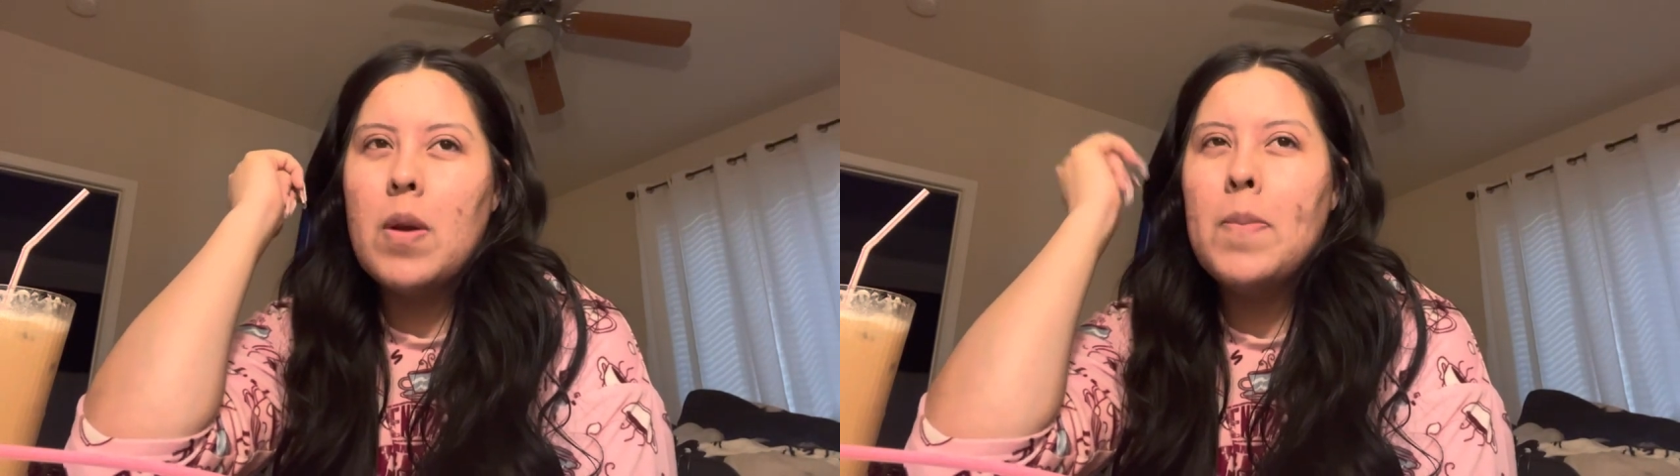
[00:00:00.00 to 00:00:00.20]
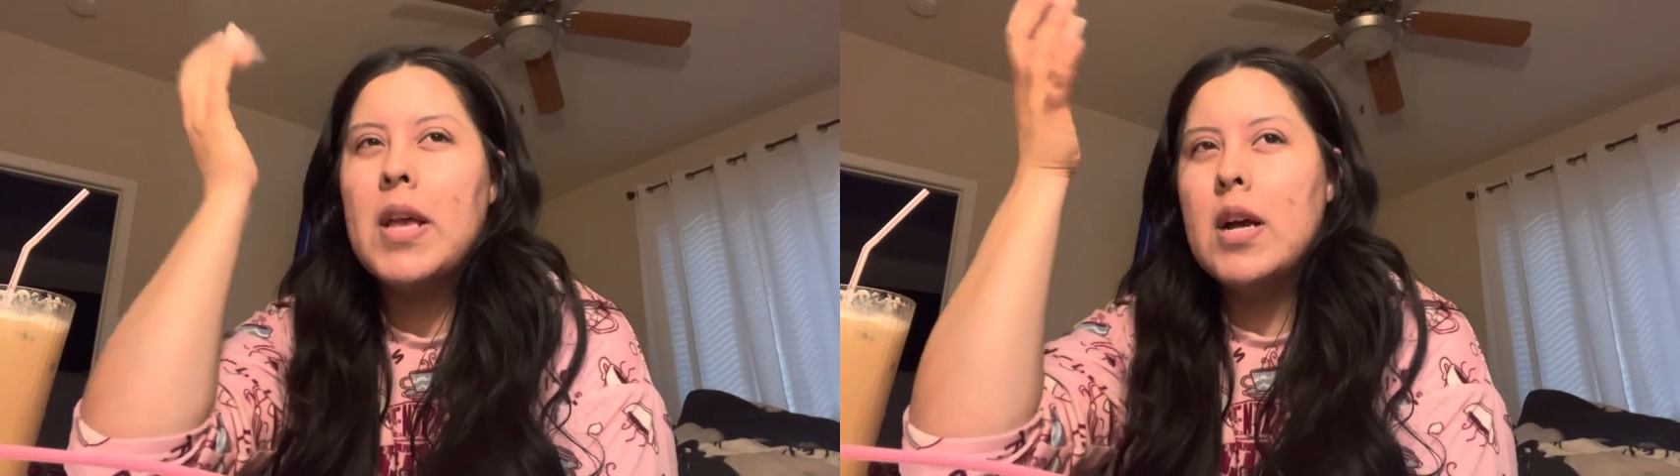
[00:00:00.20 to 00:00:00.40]

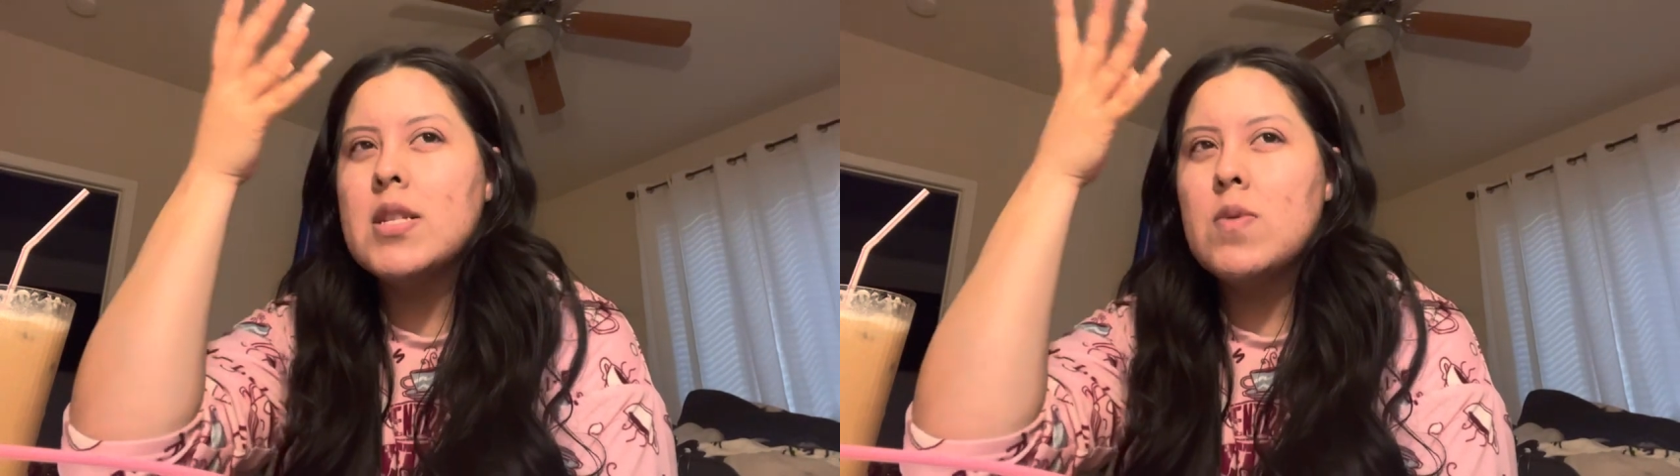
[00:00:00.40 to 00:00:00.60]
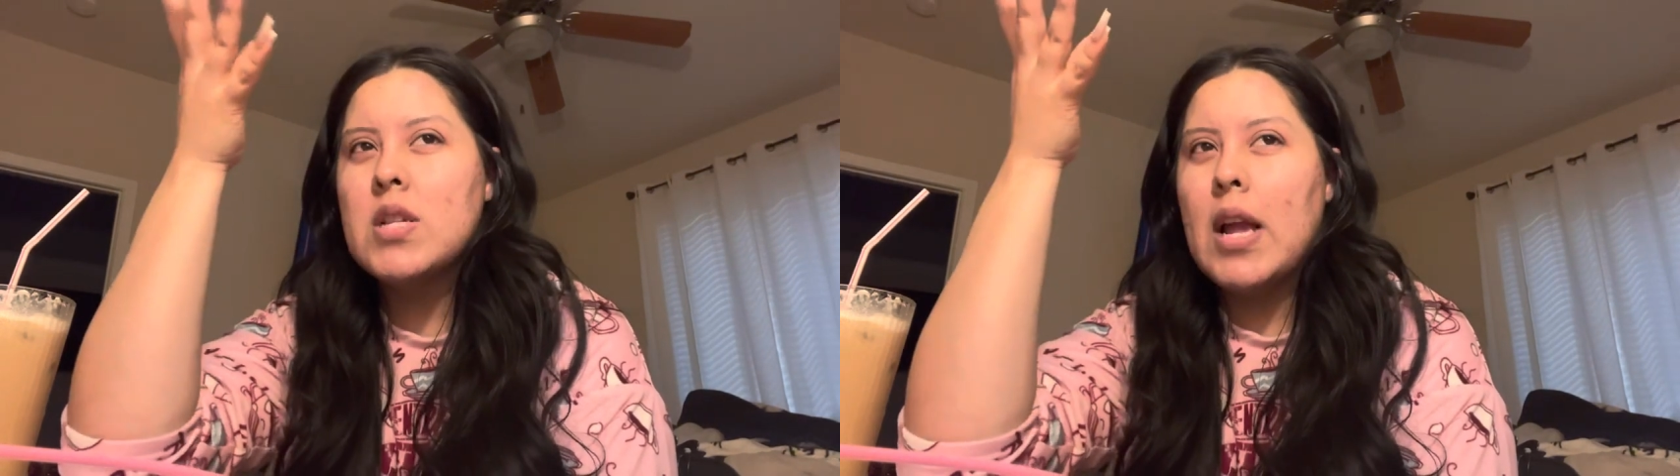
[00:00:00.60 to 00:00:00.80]
because
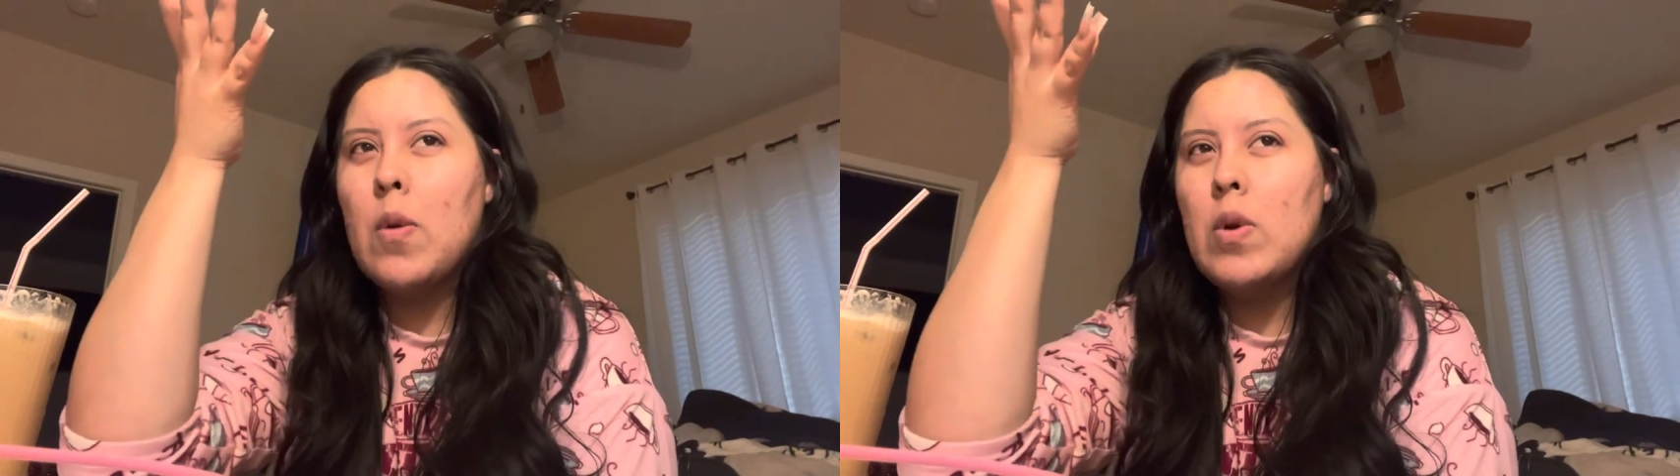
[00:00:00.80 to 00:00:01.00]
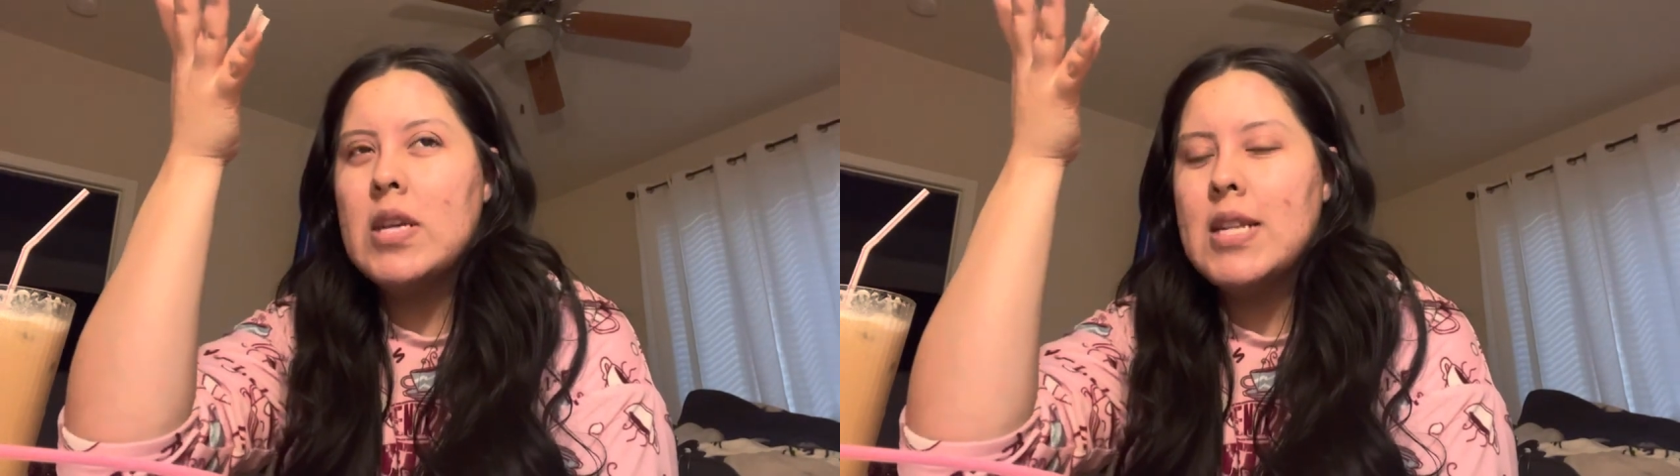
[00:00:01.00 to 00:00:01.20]
it was, like, a
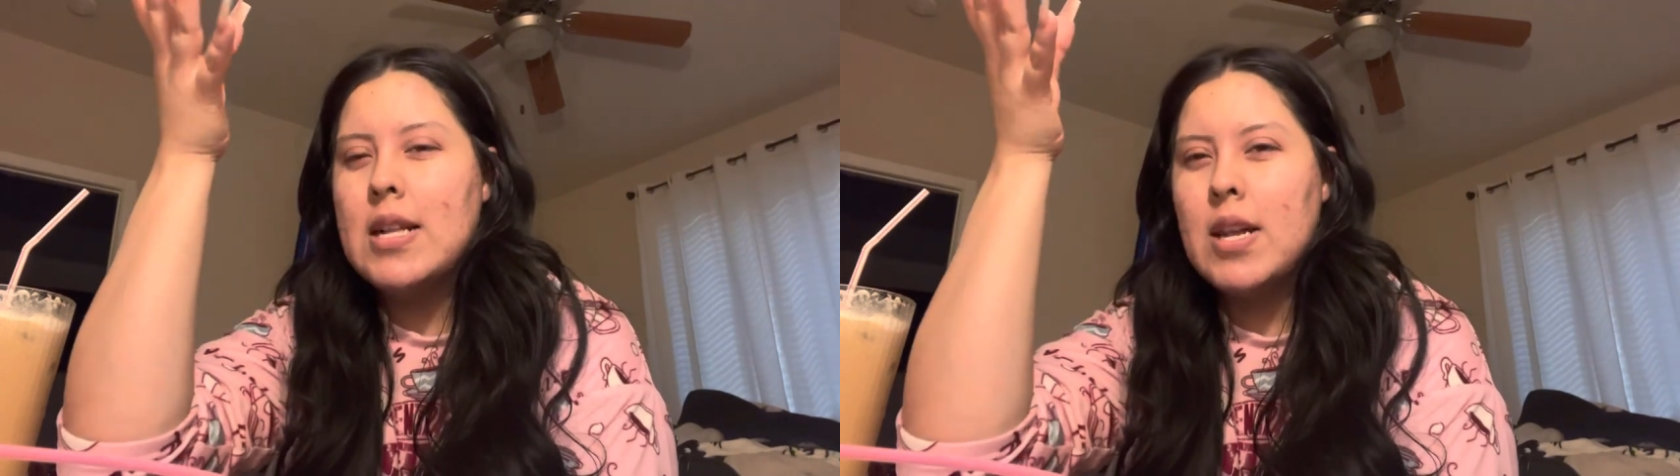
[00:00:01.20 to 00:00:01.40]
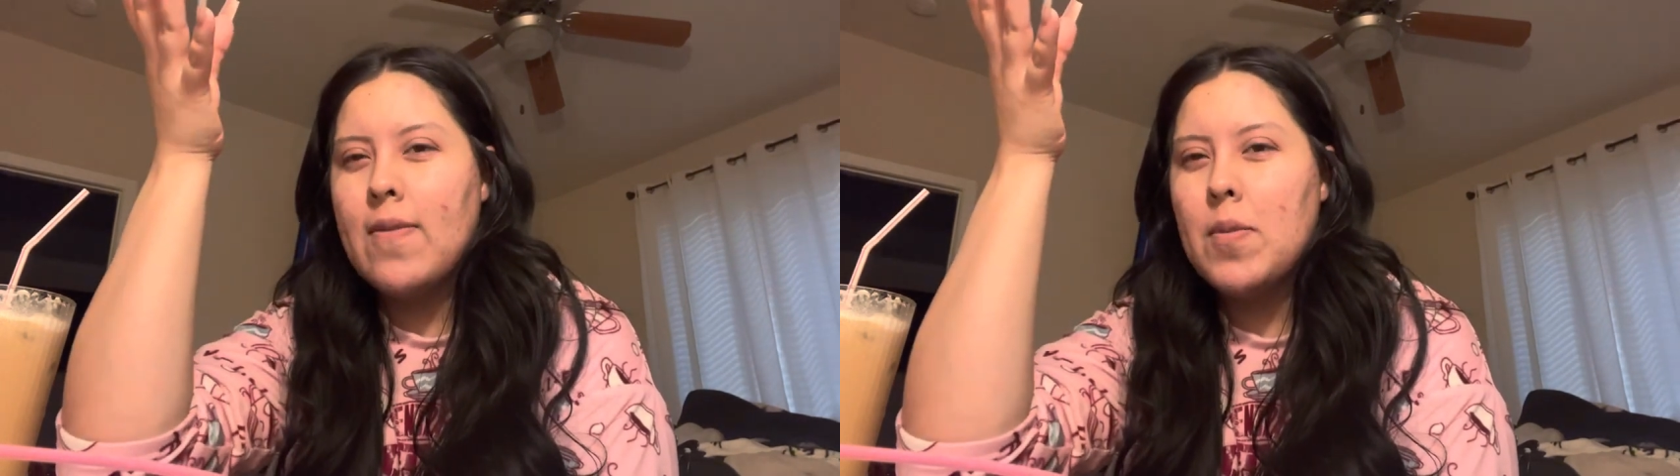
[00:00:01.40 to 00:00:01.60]
really sad
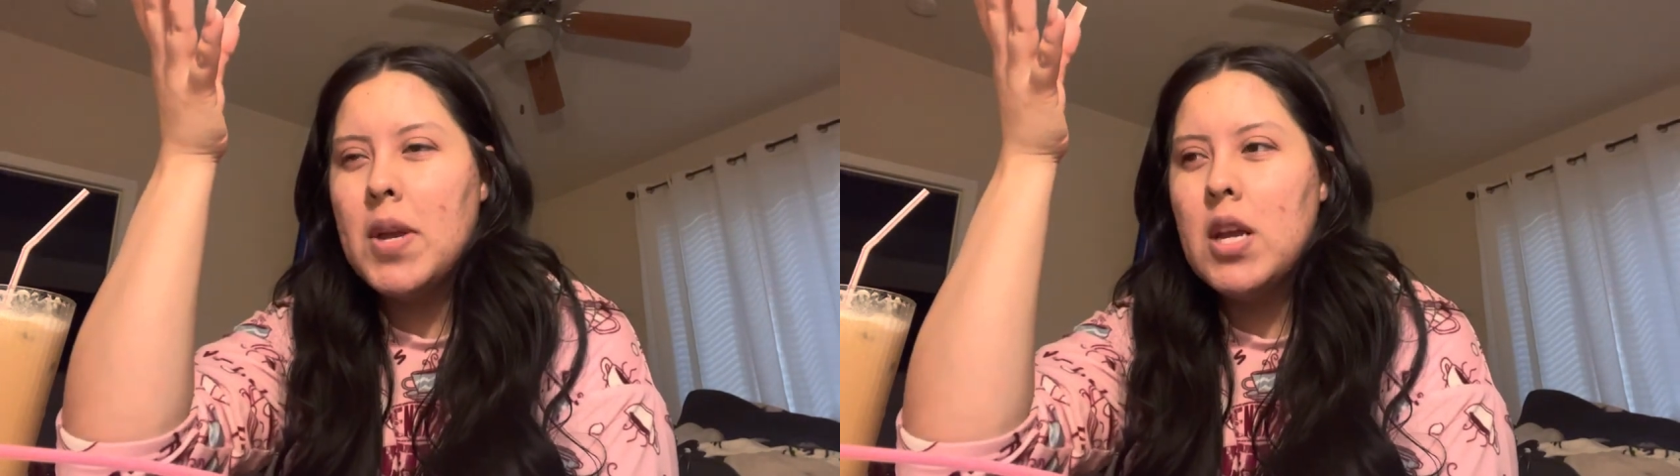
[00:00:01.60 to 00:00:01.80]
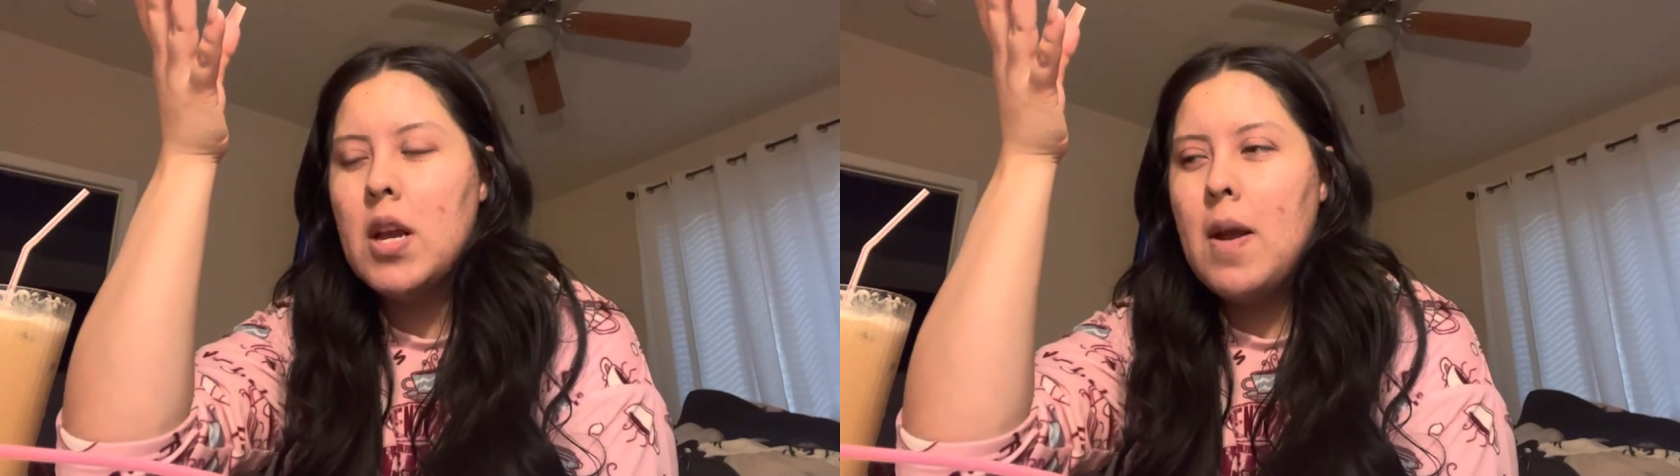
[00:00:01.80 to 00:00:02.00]
day for me.